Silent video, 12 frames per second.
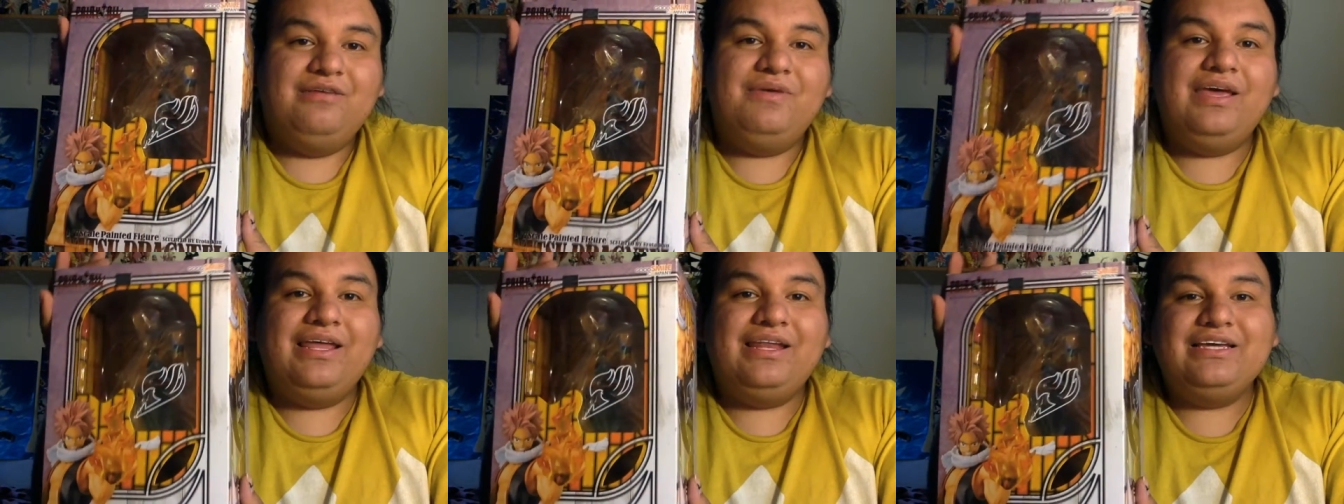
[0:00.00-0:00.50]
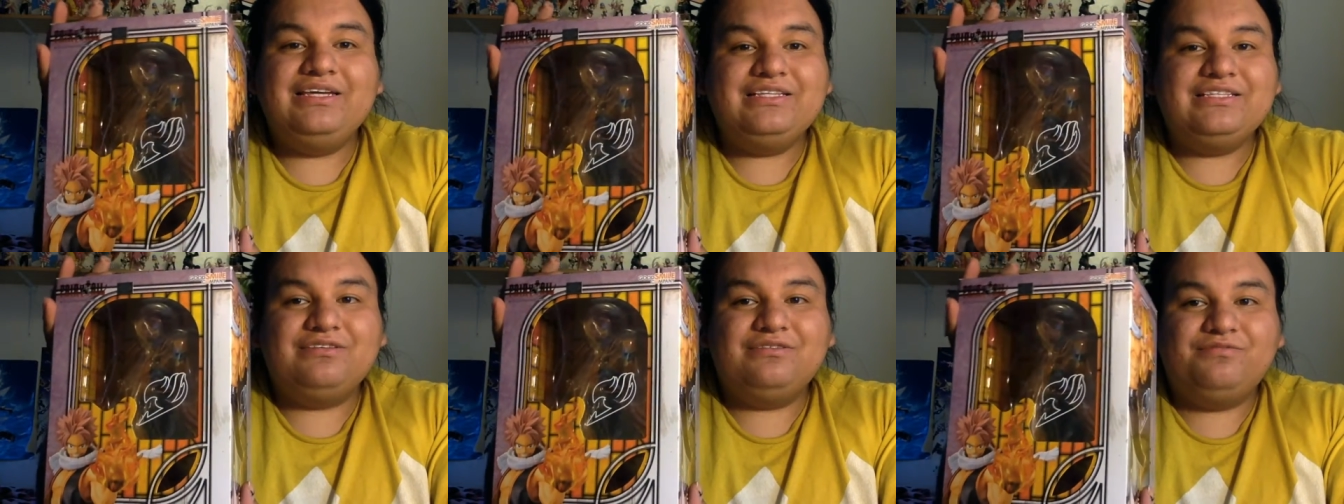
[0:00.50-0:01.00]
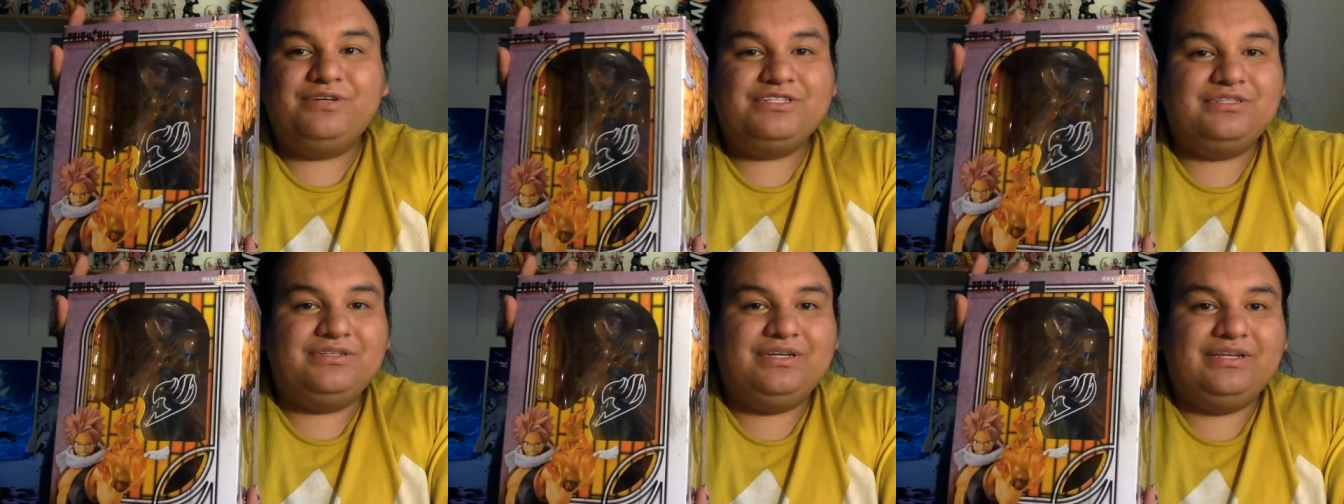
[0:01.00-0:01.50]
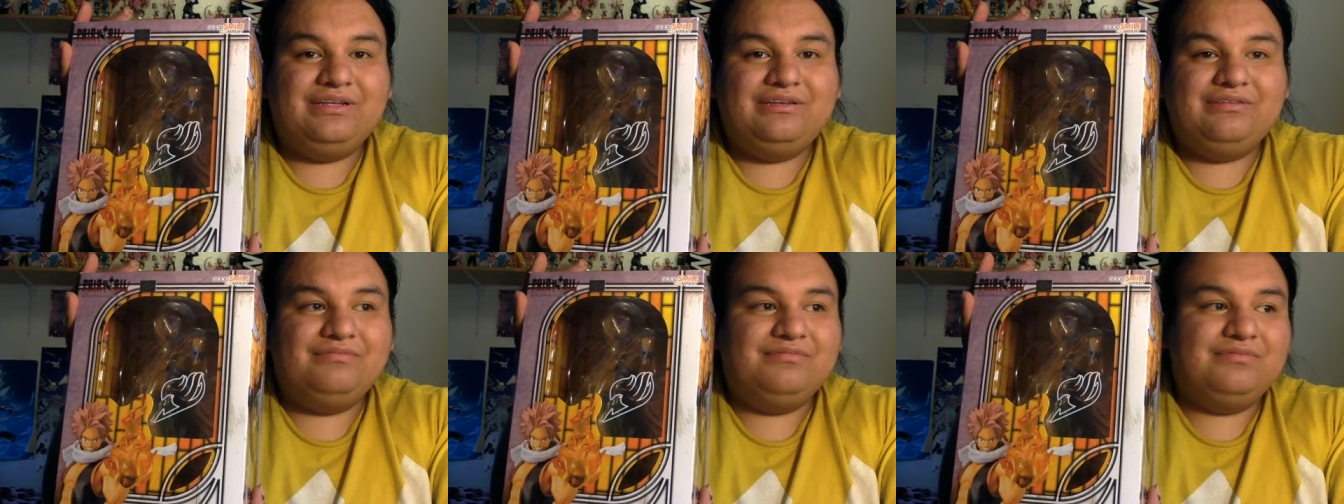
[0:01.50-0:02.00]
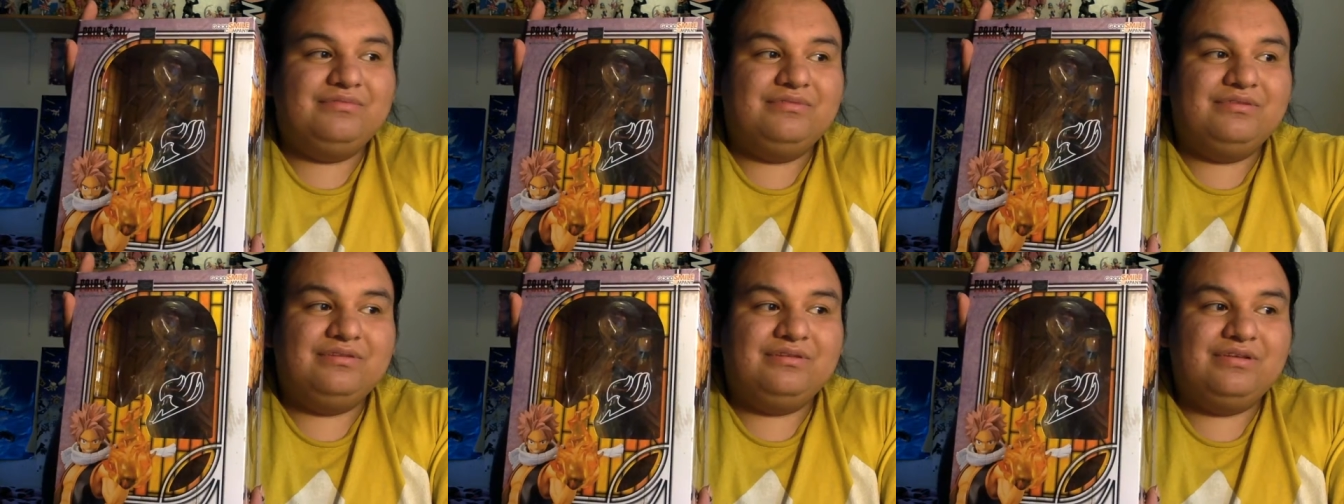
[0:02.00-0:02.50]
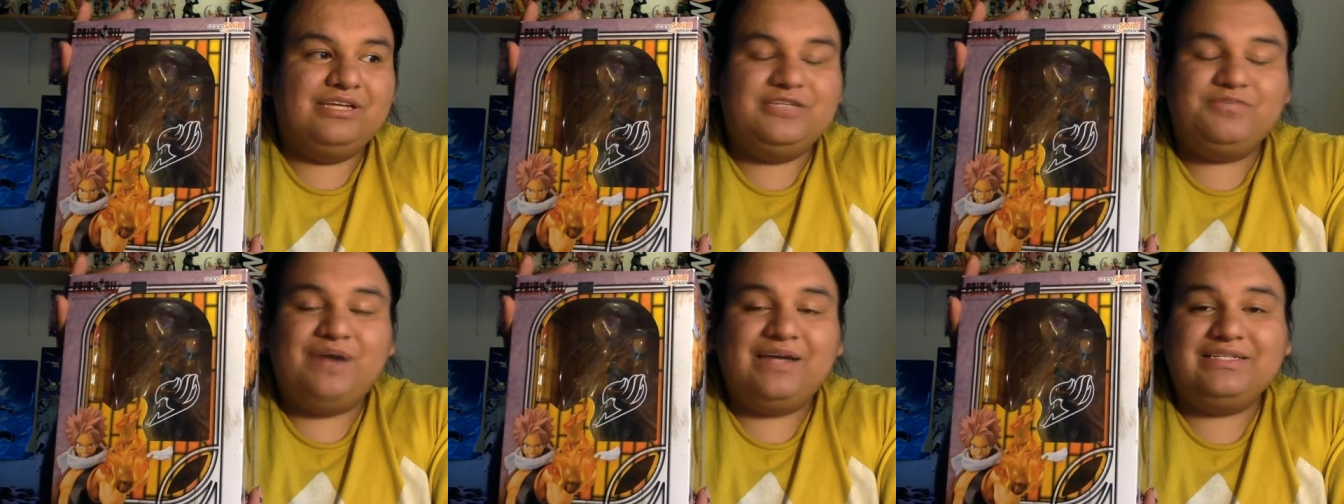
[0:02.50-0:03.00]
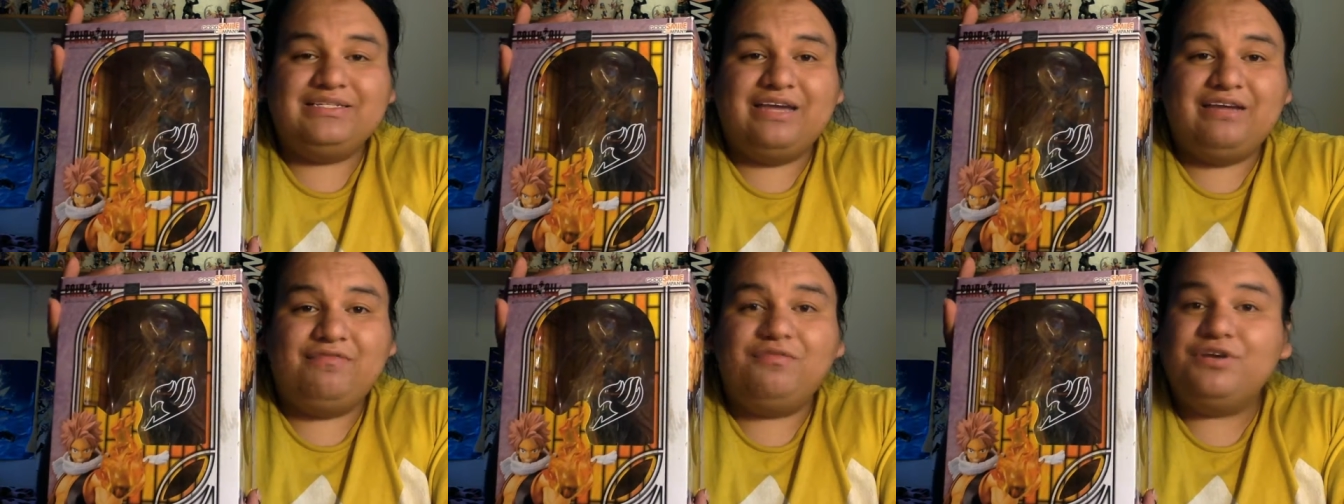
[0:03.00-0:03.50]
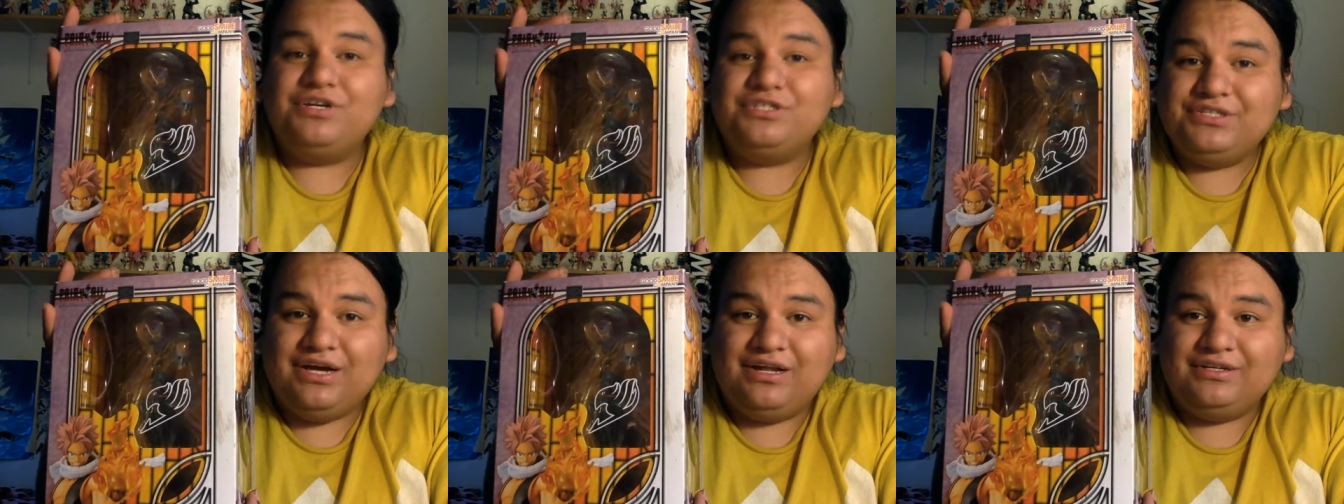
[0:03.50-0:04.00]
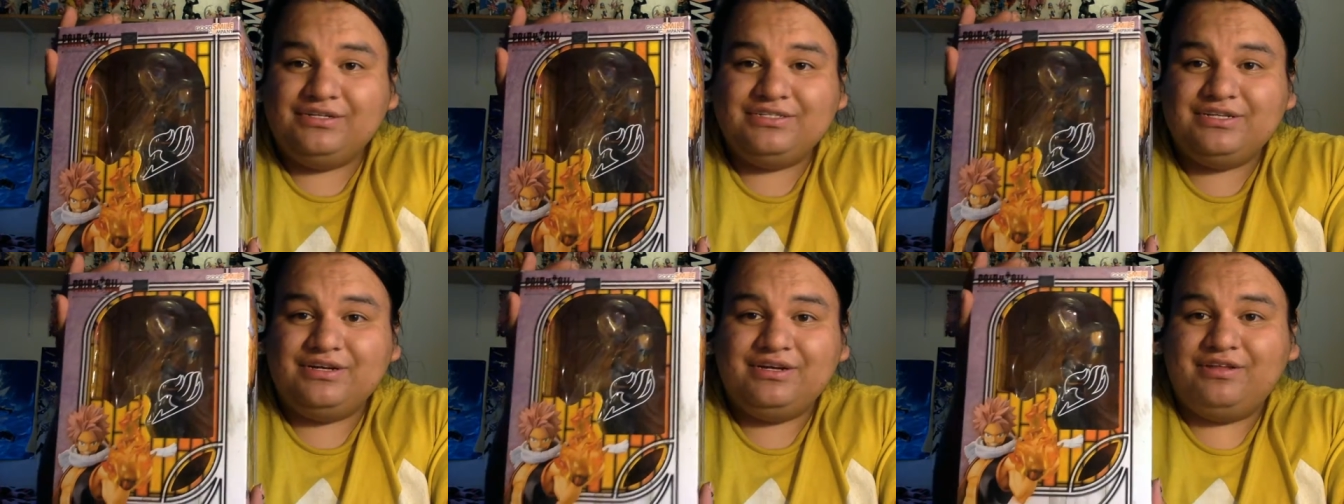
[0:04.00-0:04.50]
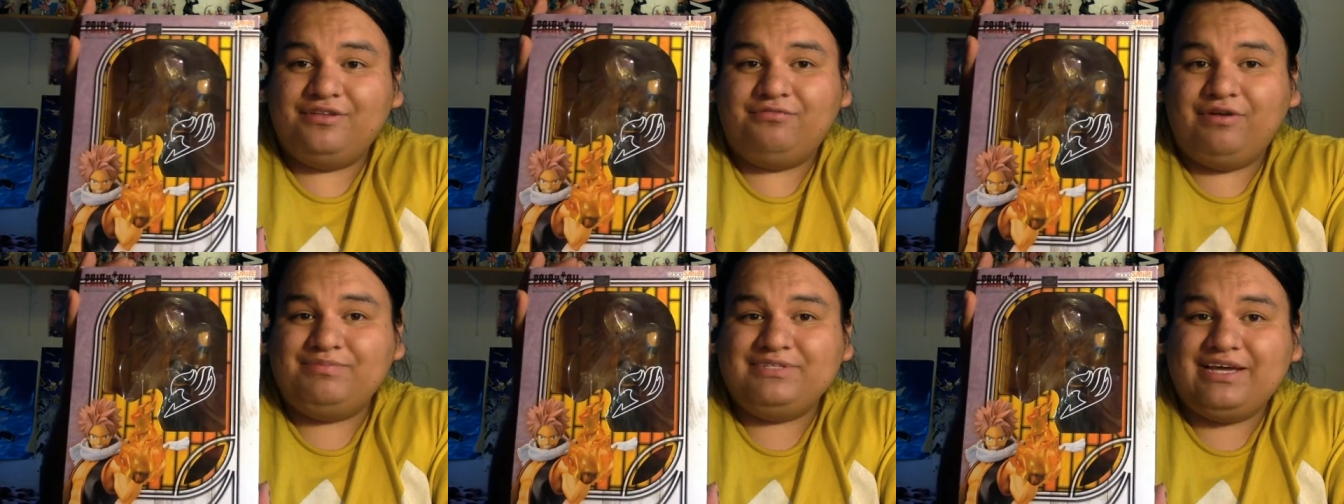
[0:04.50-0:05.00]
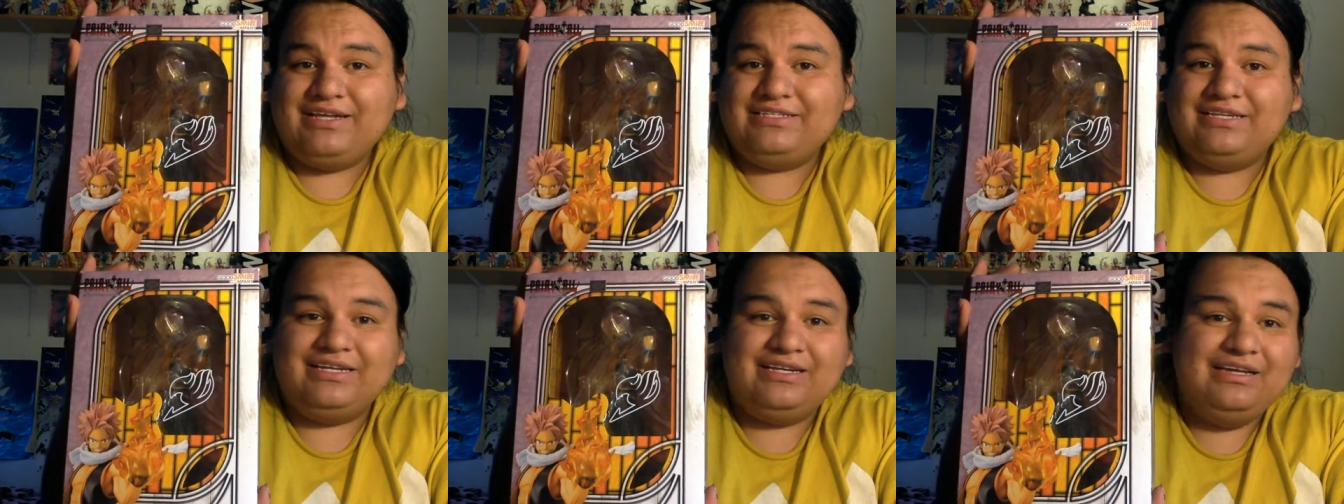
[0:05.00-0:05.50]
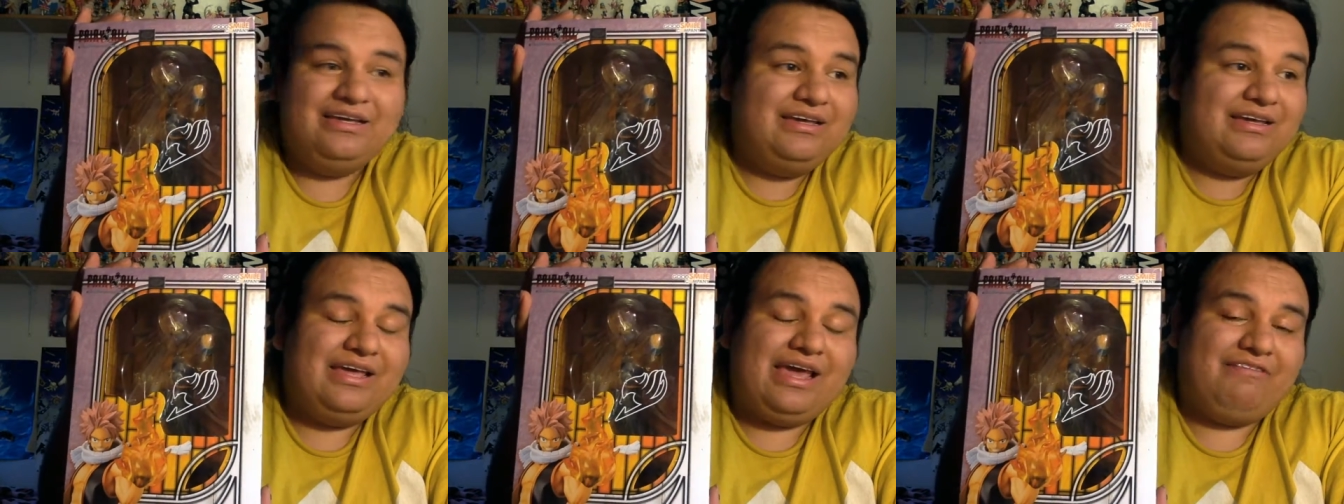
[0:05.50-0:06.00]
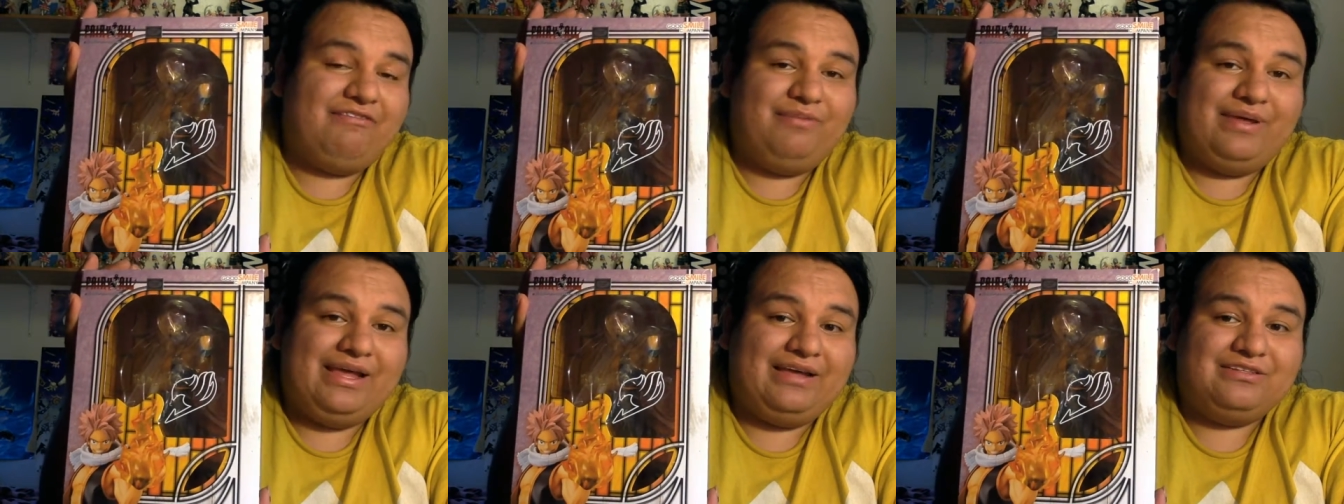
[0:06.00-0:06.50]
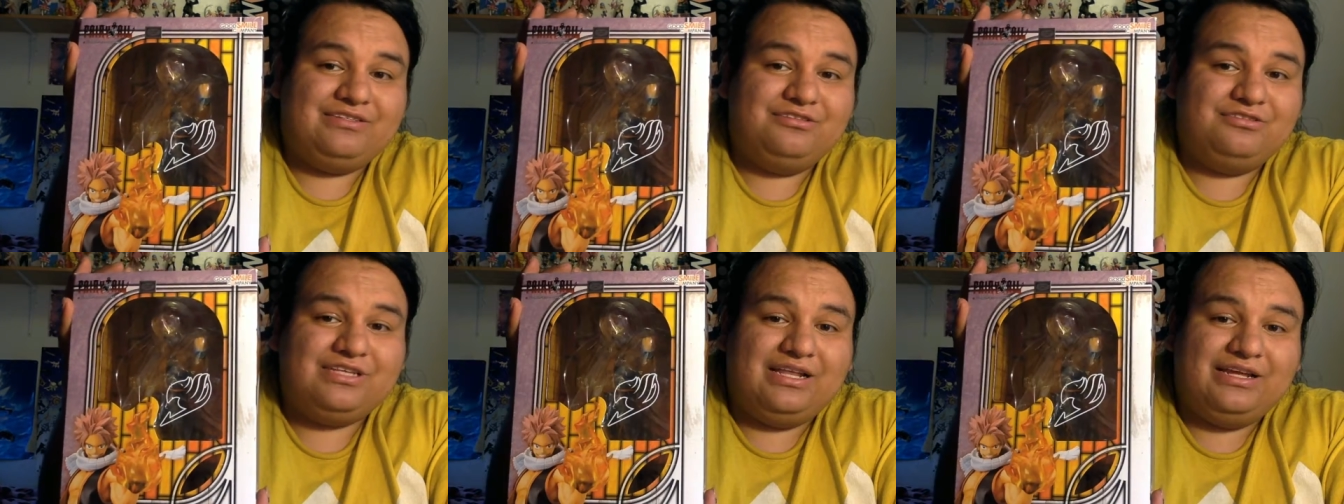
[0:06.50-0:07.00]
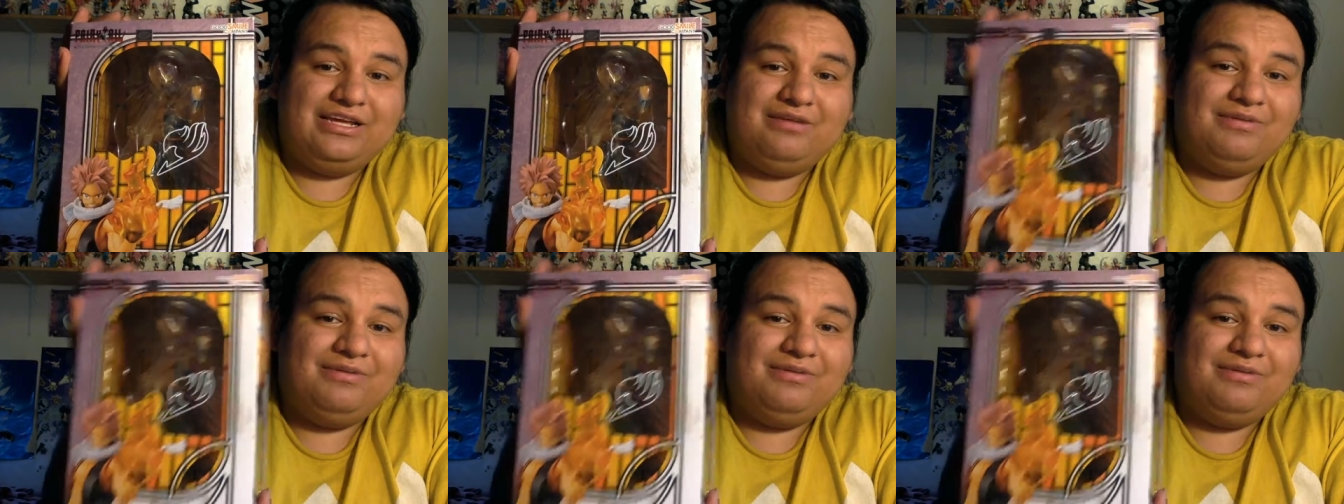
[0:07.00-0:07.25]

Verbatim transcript: and he's originally his price is like $400 on other websites and Everybody else was selling him.